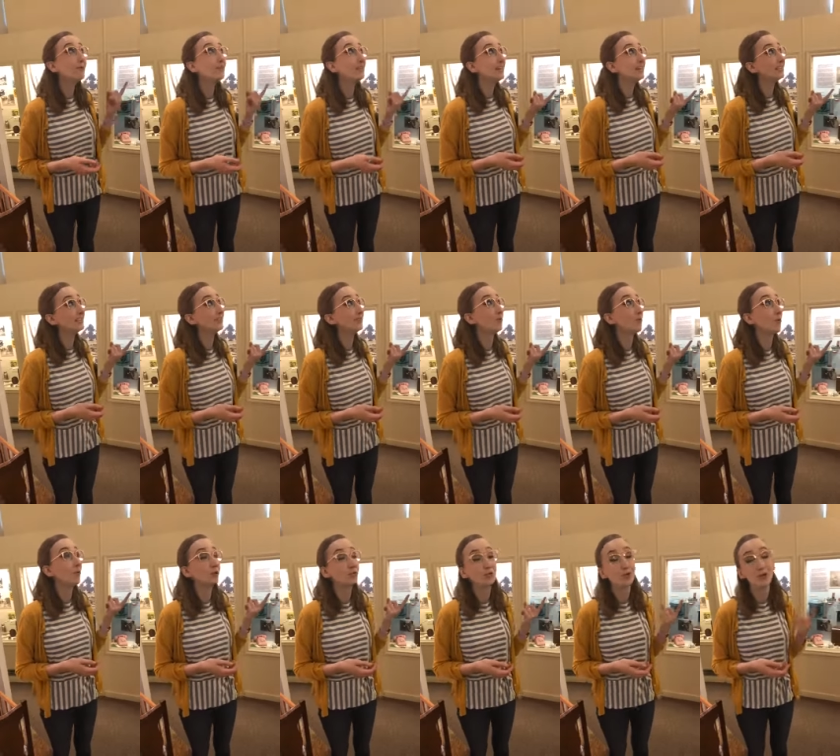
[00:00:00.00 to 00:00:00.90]
with this of
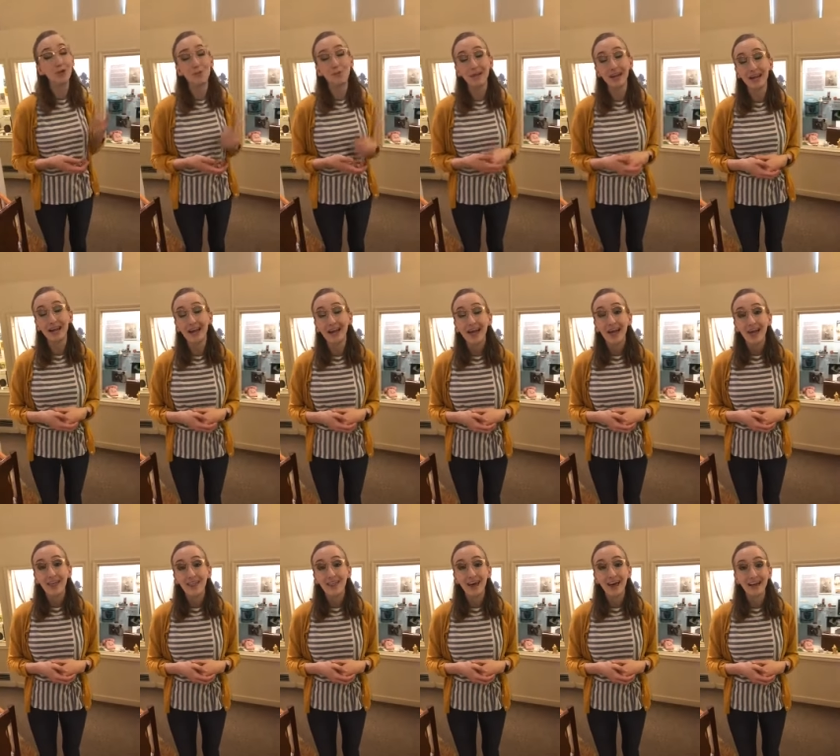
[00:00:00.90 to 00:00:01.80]
course could be
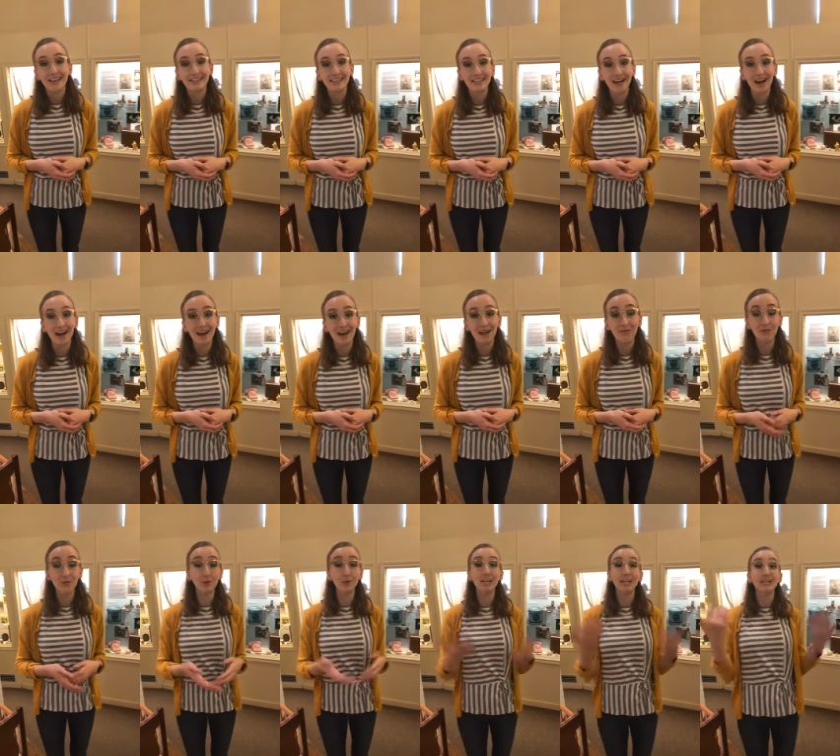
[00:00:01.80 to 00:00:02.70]
that uh,
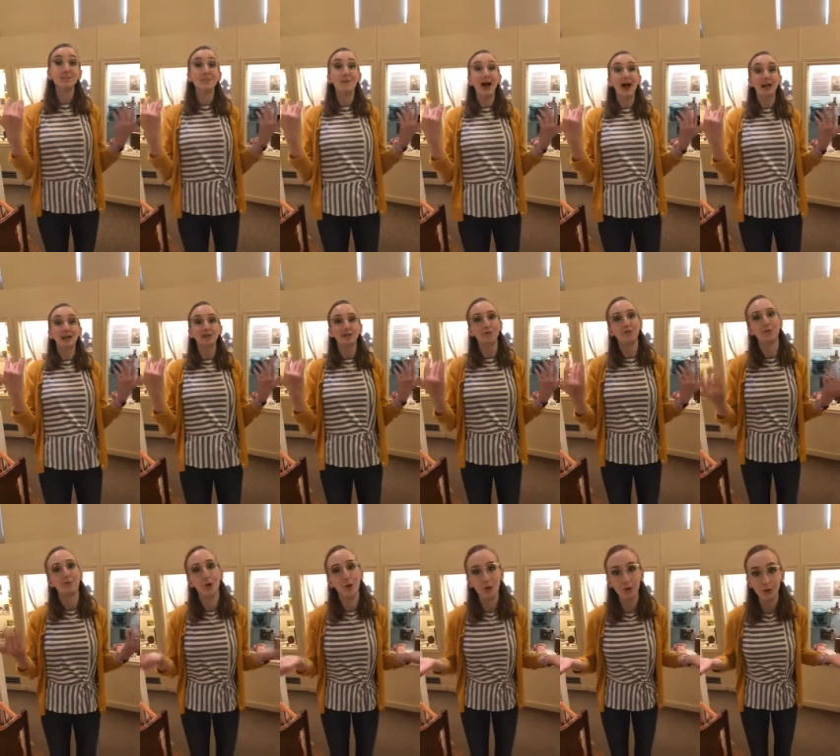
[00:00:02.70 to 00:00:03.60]
if you leaned back too
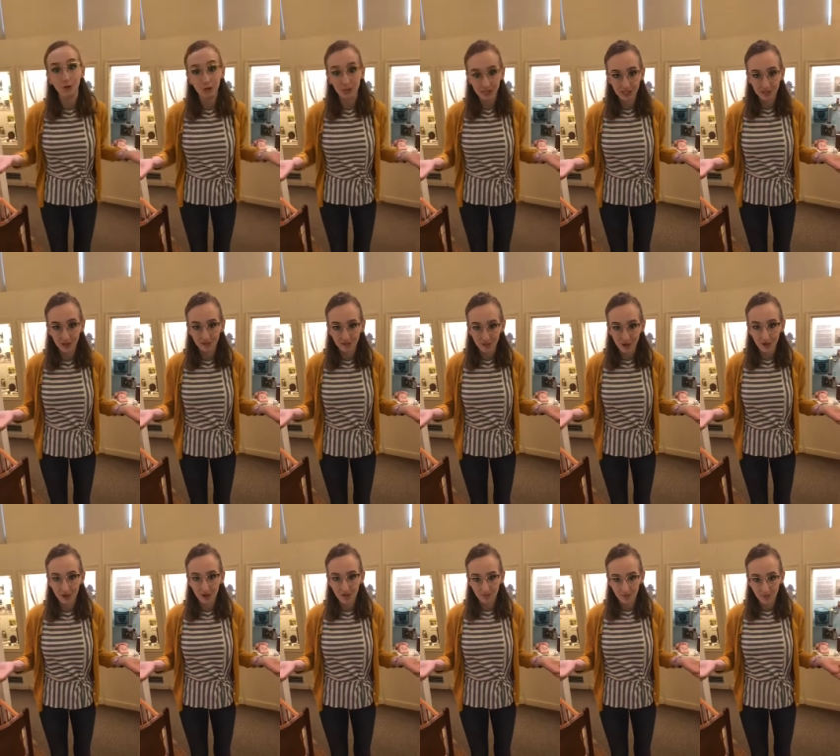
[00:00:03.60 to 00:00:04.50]
far you could still
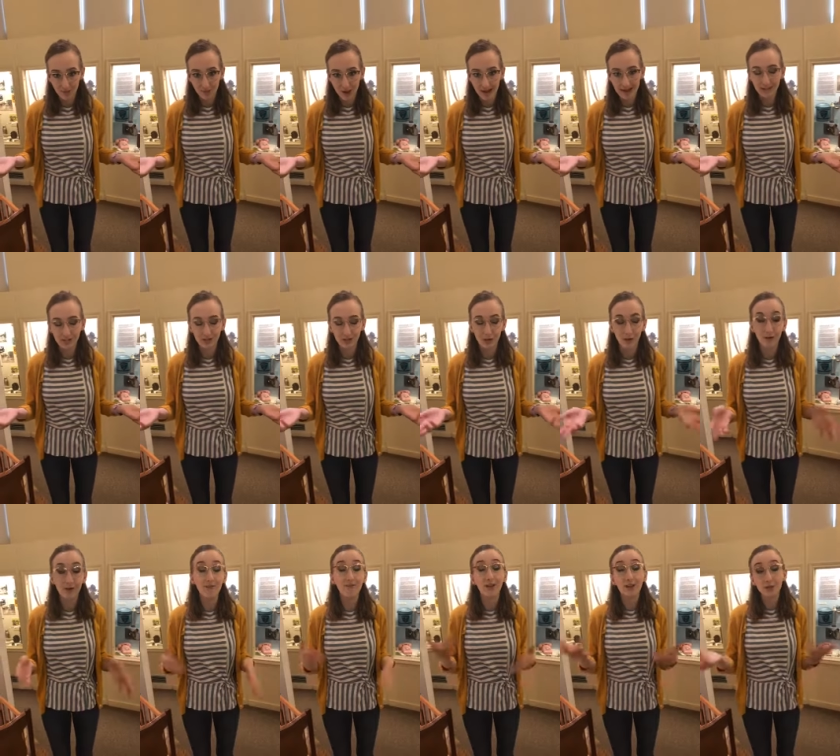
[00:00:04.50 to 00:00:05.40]
fall off the bike.
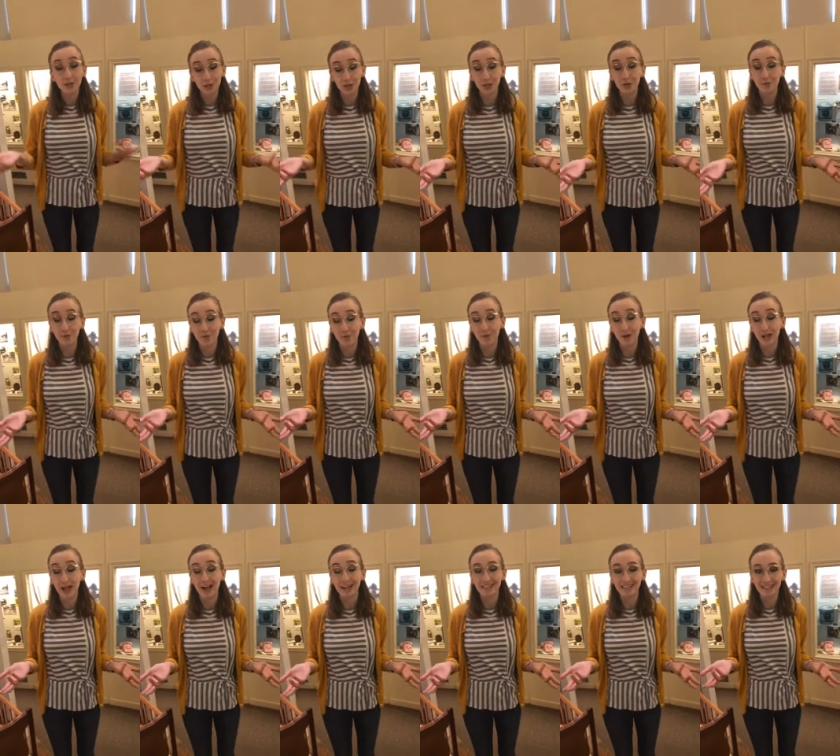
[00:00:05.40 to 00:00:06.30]
So eventually we
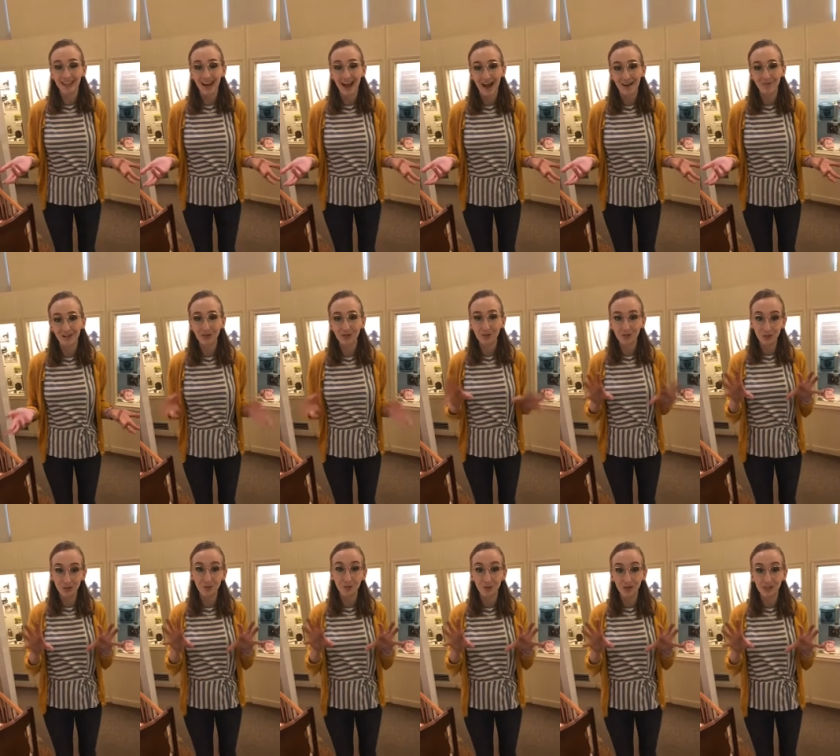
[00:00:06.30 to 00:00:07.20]
realized that having
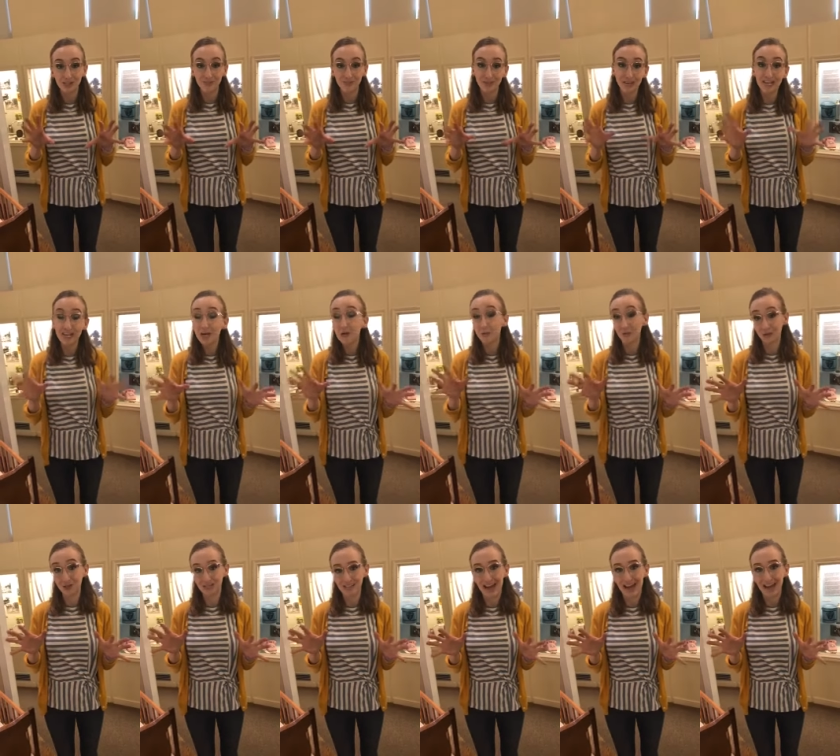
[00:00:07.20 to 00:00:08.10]
two wheels of an
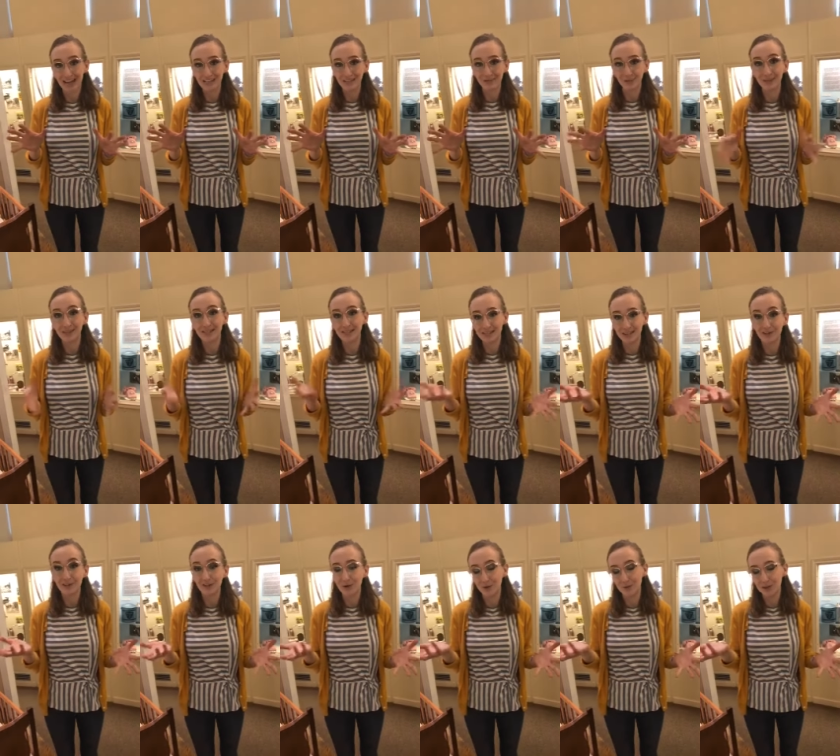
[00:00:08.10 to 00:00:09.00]
equal size was
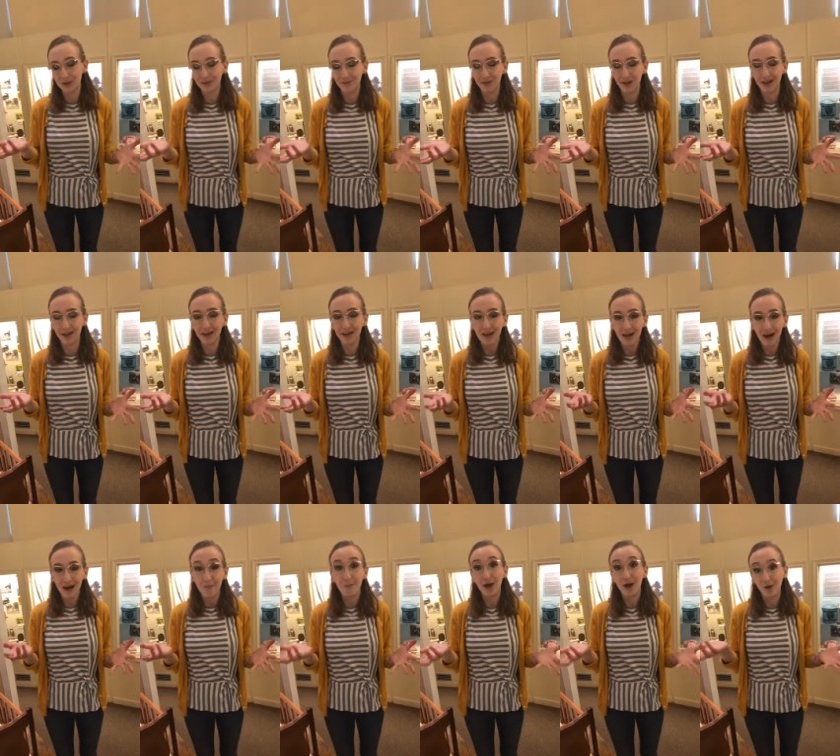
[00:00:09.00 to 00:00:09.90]
a little bit of a,
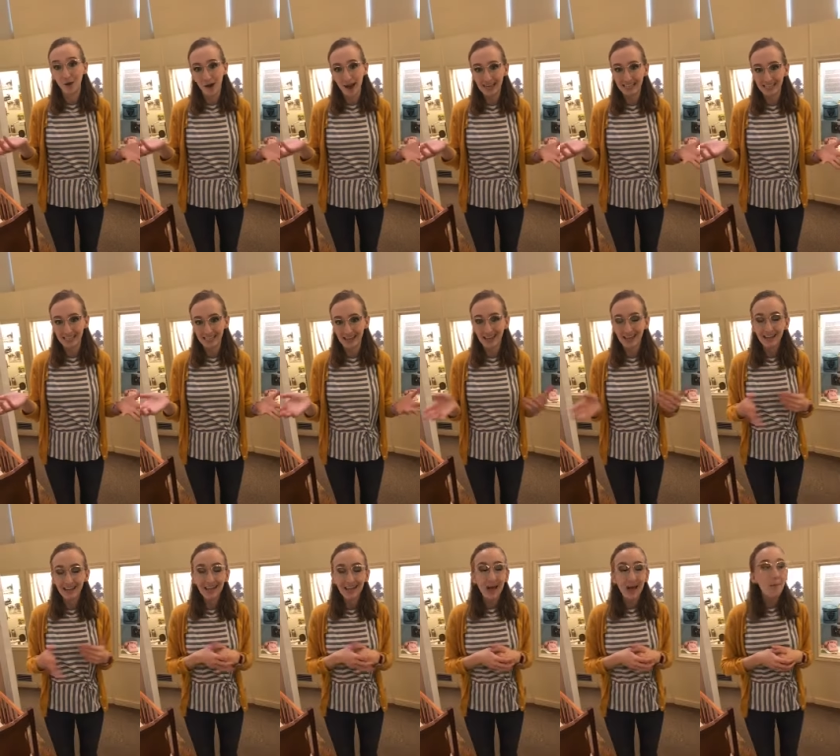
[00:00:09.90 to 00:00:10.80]
a better idea.
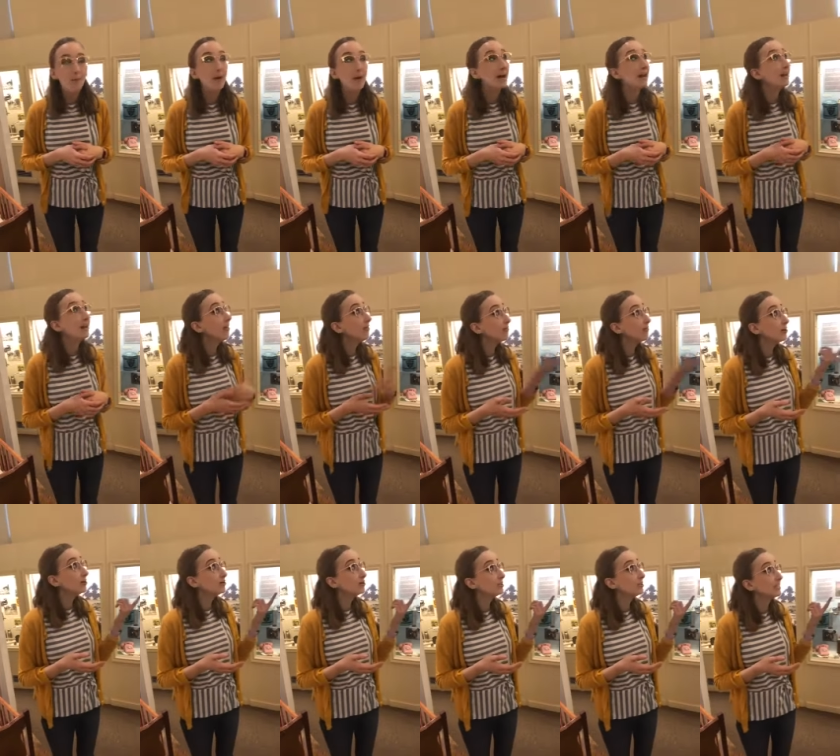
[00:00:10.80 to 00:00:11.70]
But another
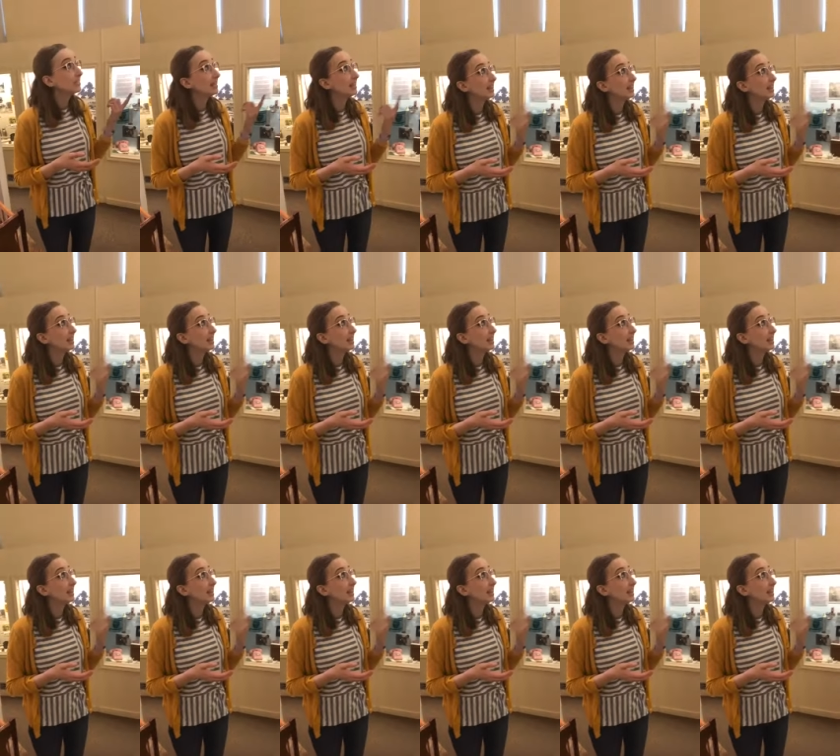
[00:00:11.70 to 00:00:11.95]
interesting